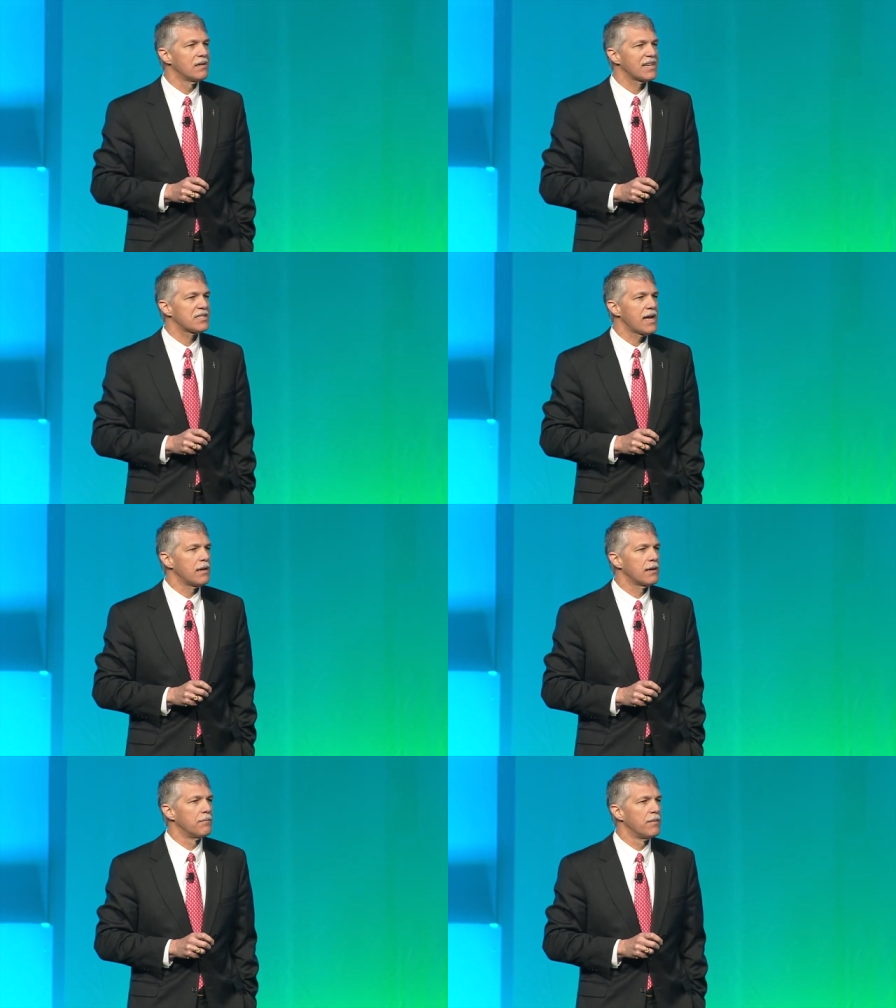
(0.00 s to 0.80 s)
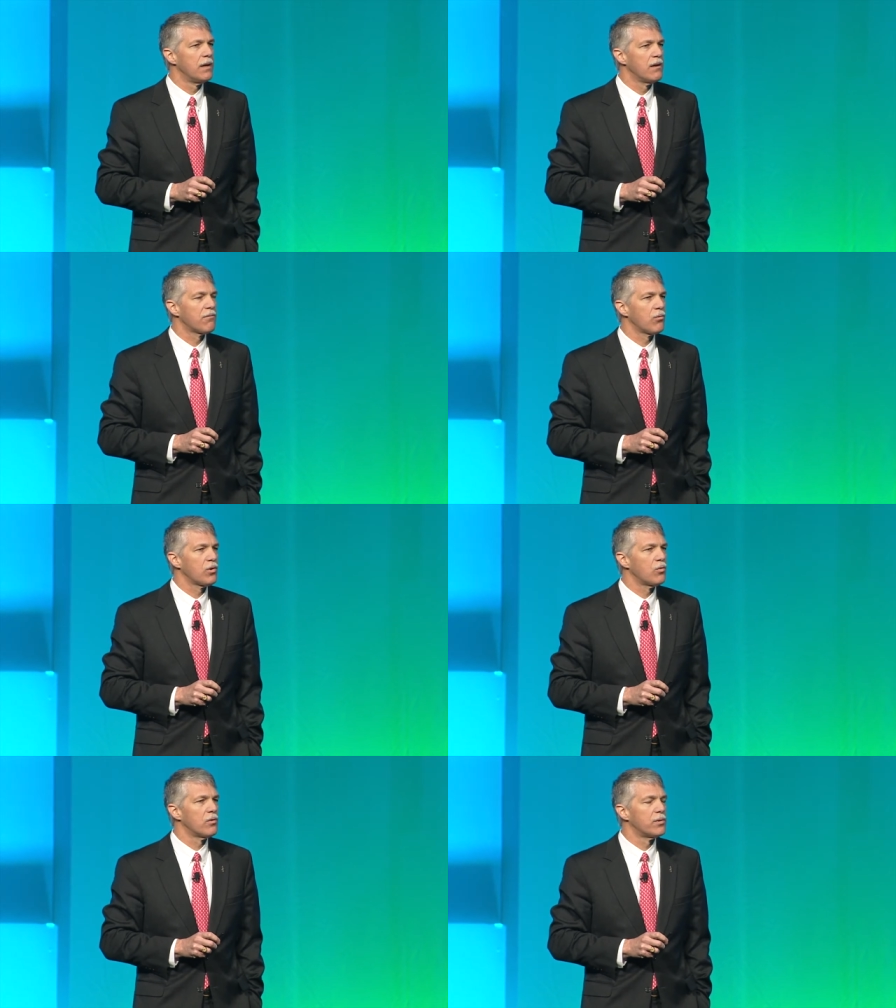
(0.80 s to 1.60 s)
extended for
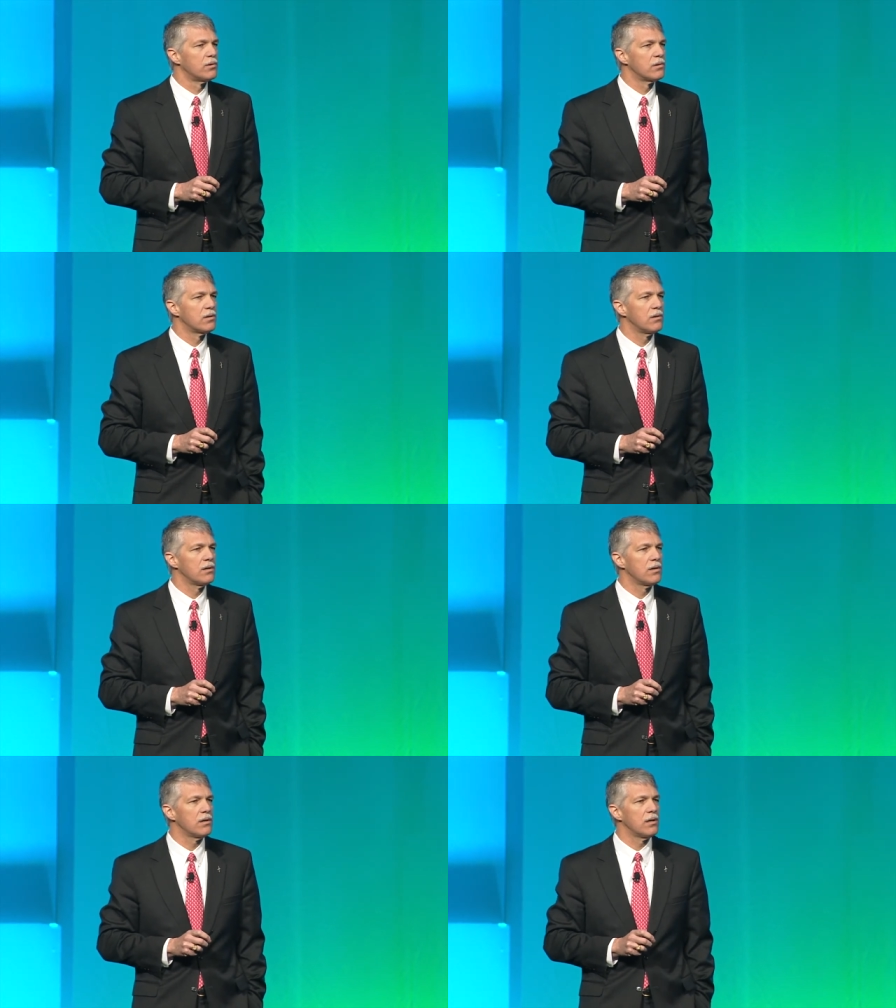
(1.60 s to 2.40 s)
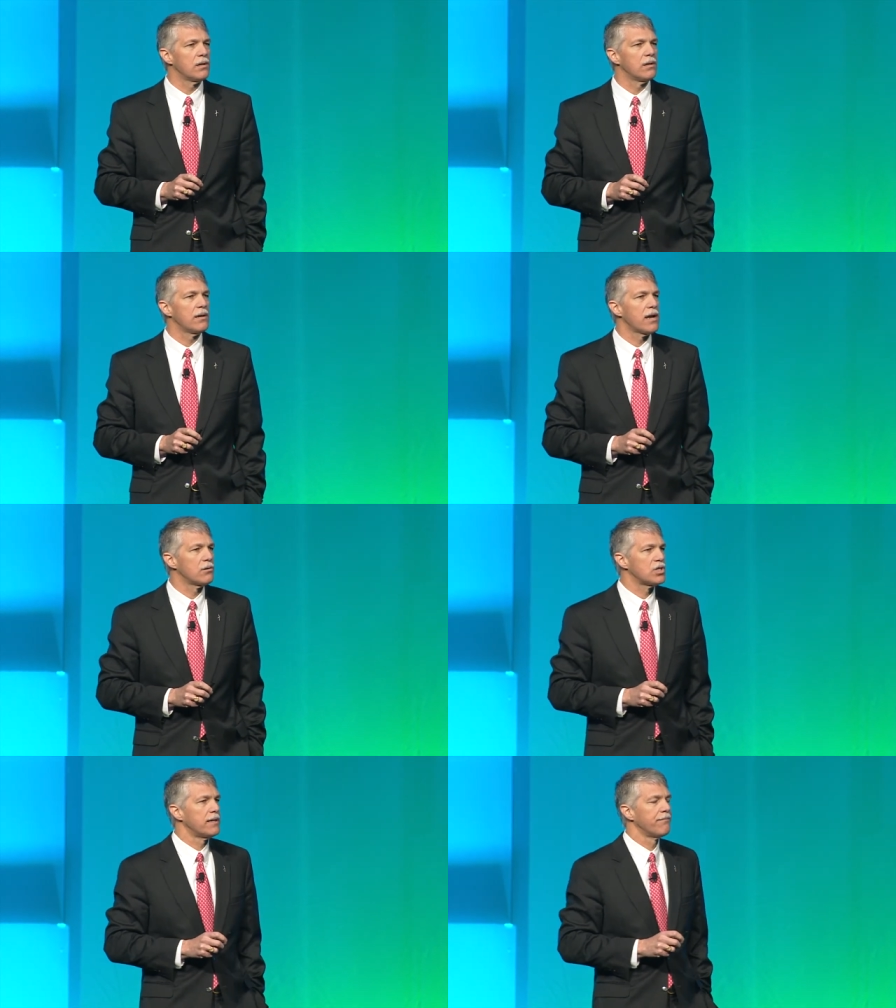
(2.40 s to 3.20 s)
renewable
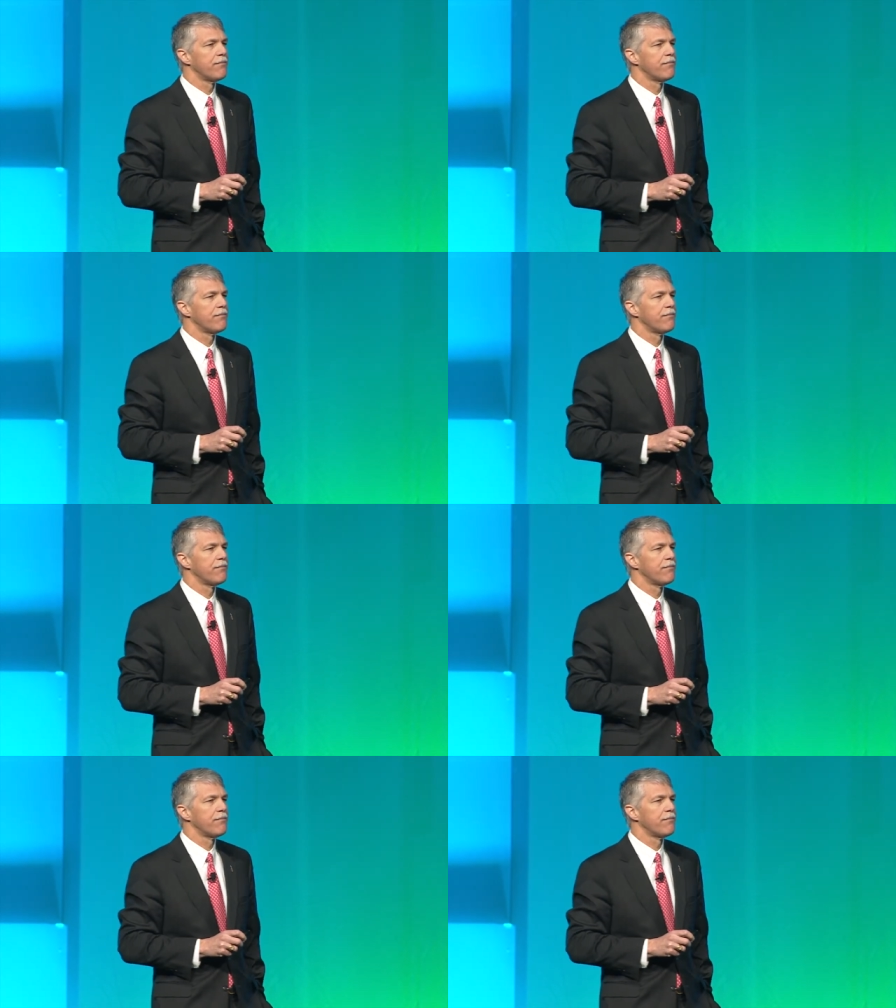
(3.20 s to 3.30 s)
energy.